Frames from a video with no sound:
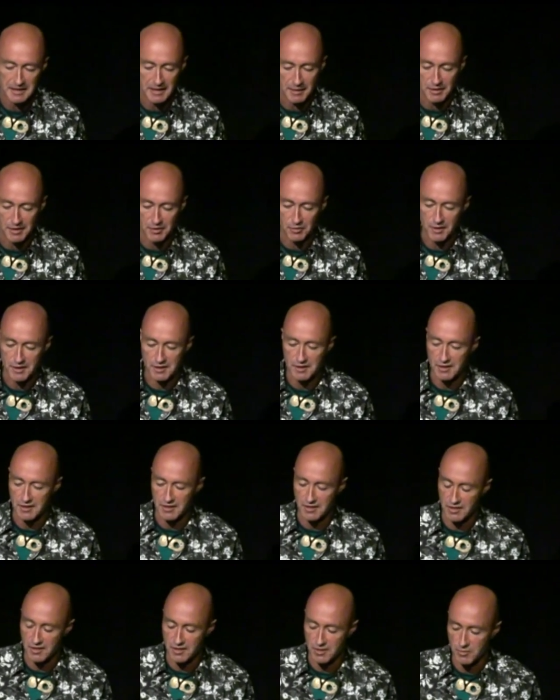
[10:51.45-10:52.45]
I mean, it's one
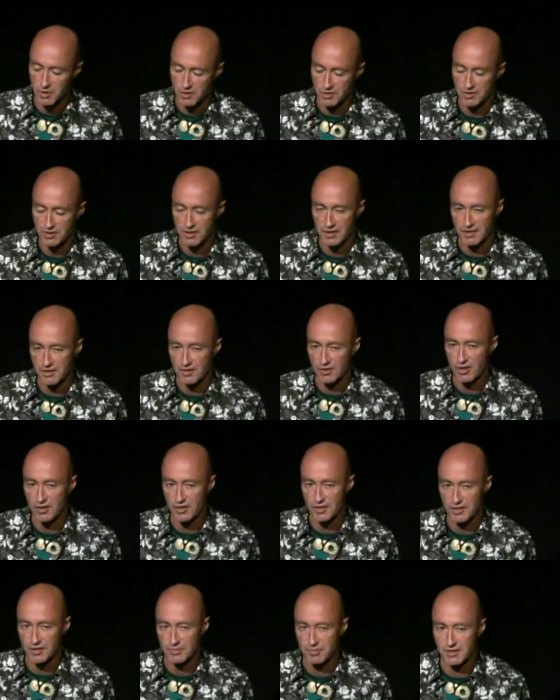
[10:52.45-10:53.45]
thing to democratise
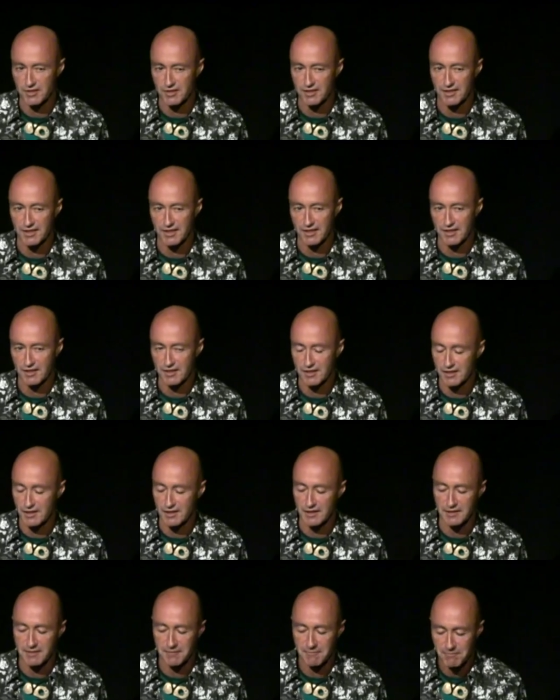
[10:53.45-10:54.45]
knowledge, but it's another
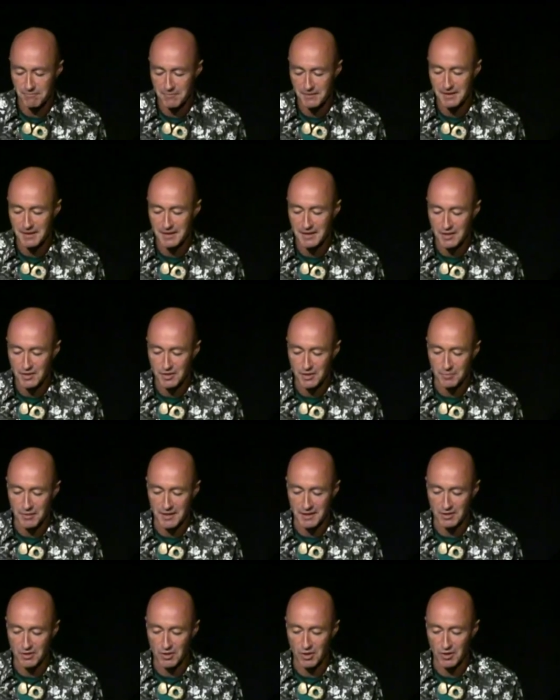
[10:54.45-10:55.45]
thing to
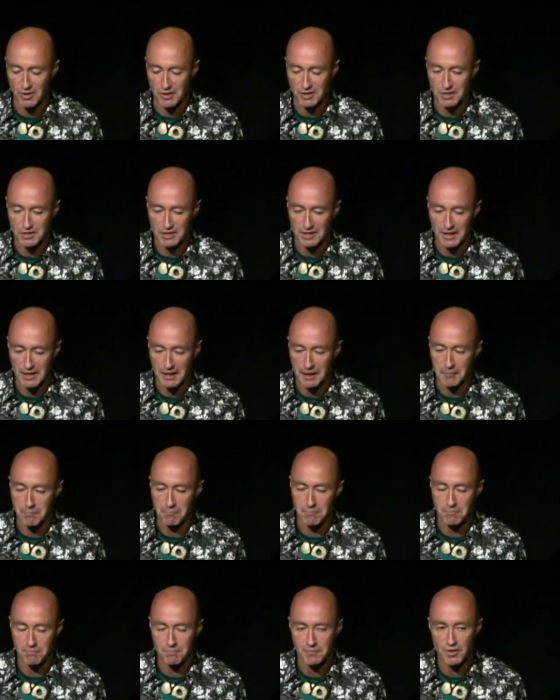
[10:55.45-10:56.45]
make knowledge
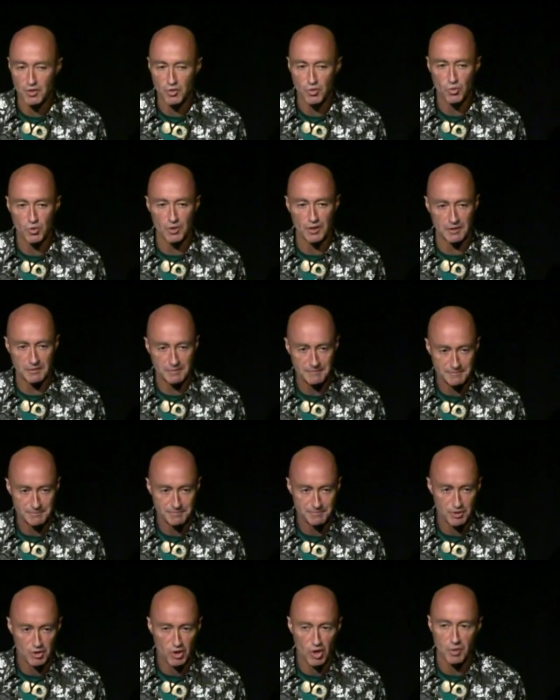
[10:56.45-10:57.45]
um, noa,
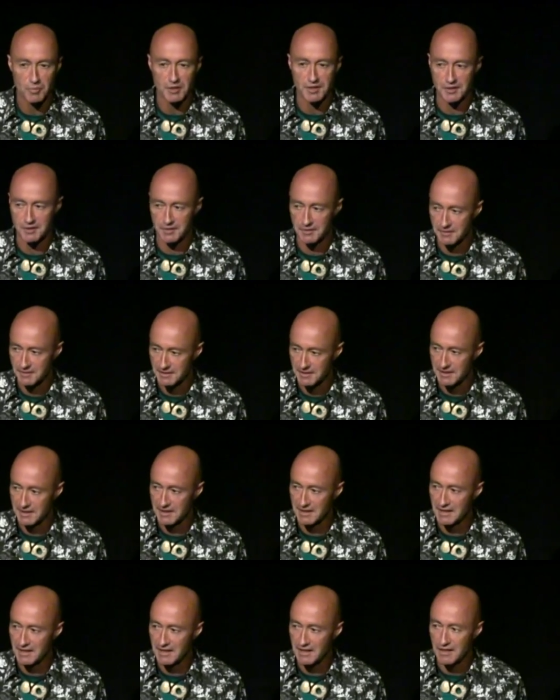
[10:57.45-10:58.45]
common.
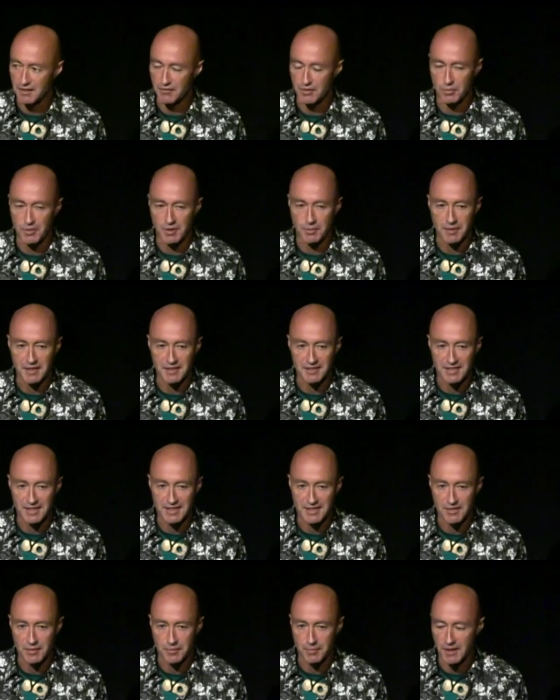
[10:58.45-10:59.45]
If you want to
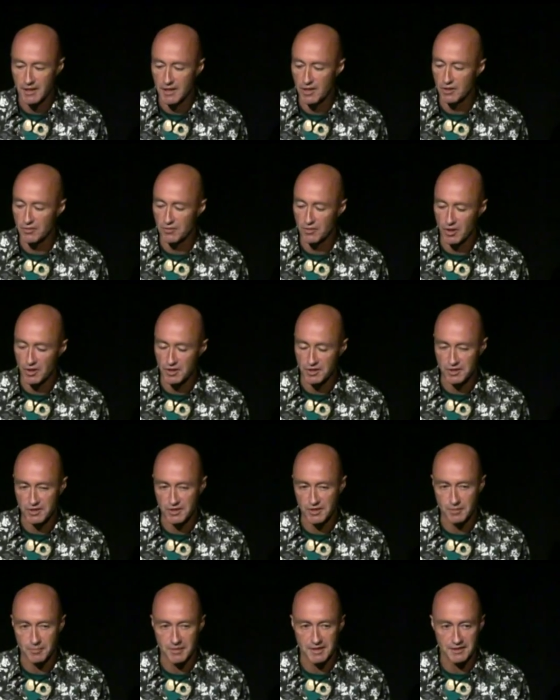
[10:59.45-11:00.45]
maintain the power of
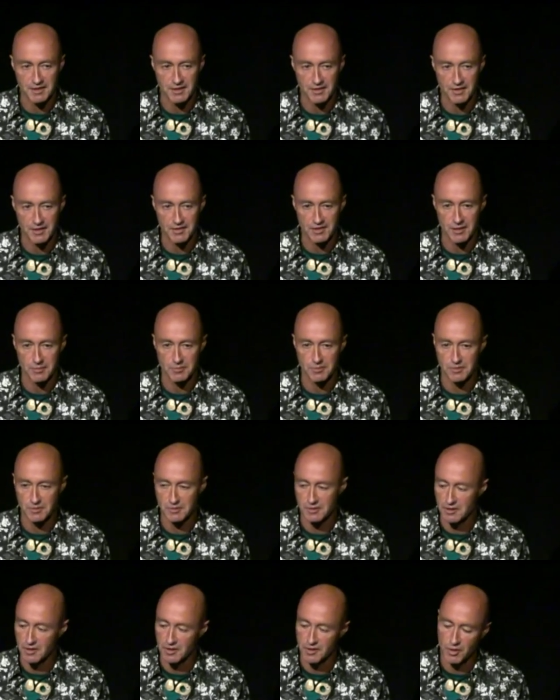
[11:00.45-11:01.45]
knowledge, you've got to maintain the tapu.
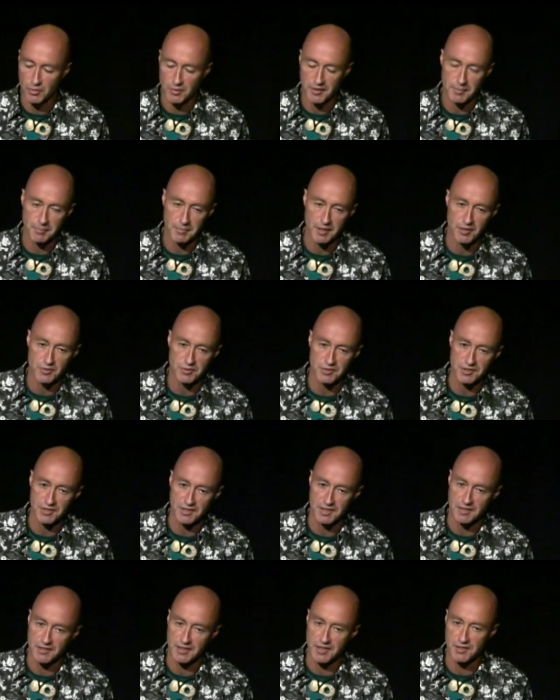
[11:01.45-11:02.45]
You've got to know where the
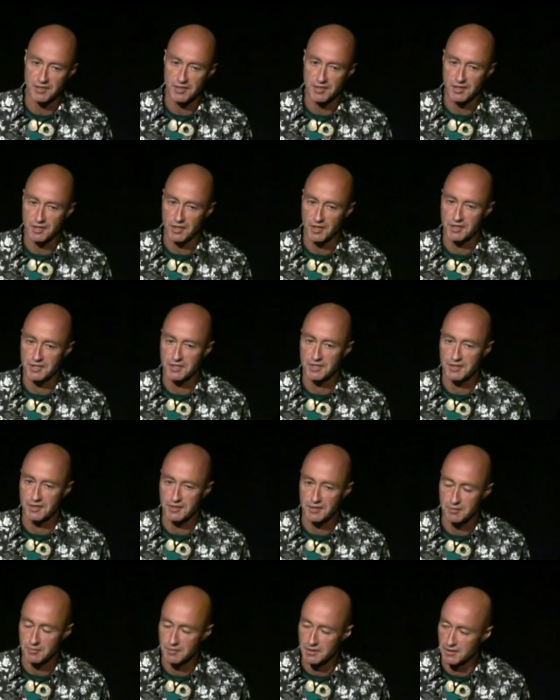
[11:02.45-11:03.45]
boundaries are and how to
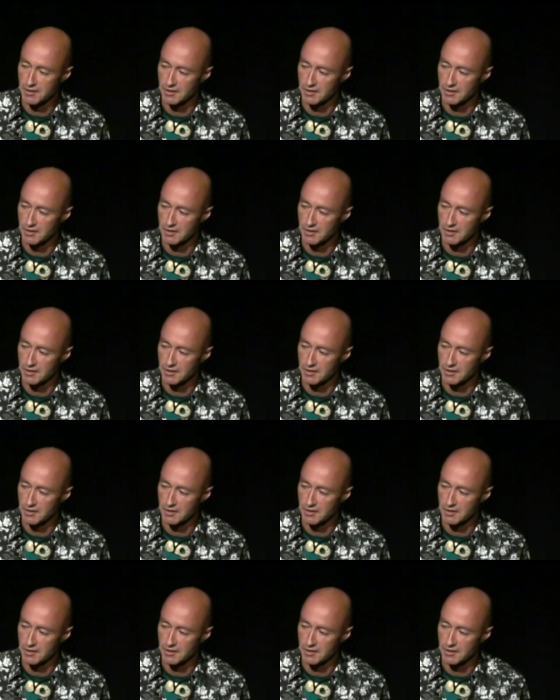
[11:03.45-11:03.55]
negotiate them.